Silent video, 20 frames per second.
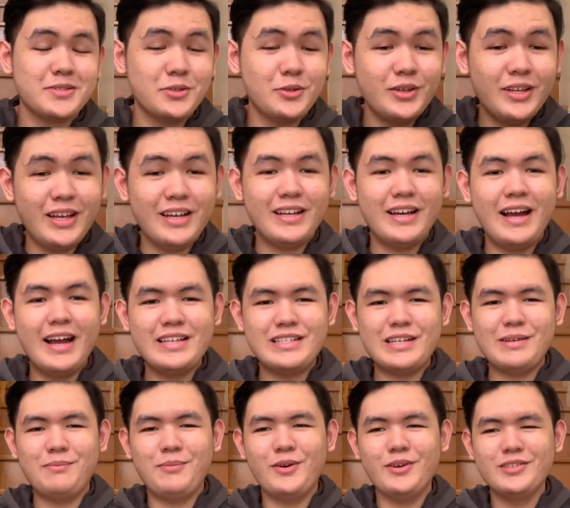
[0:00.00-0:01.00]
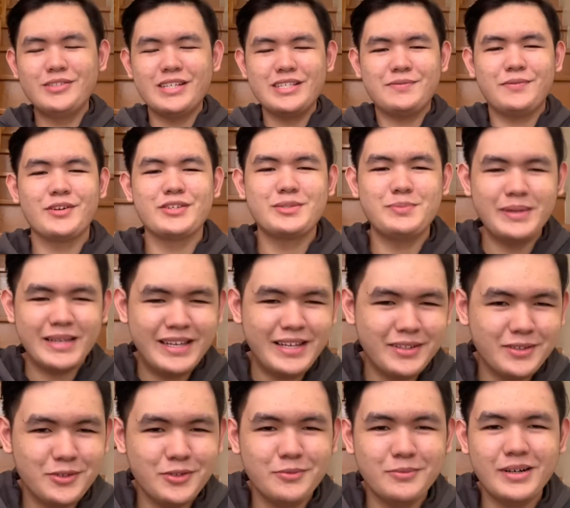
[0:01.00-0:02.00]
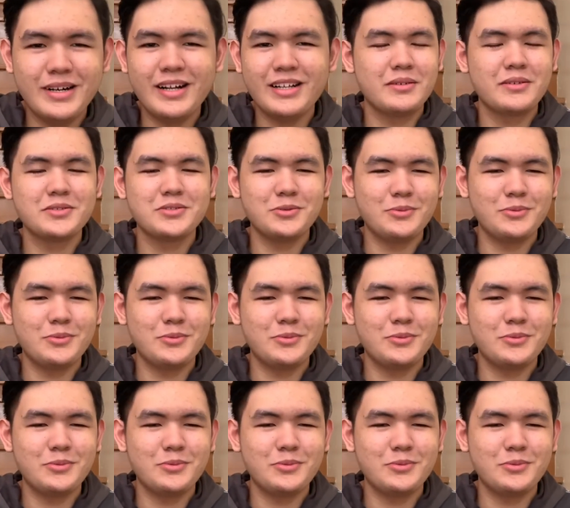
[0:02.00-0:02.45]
yeah guys, I apologize for speaking too much.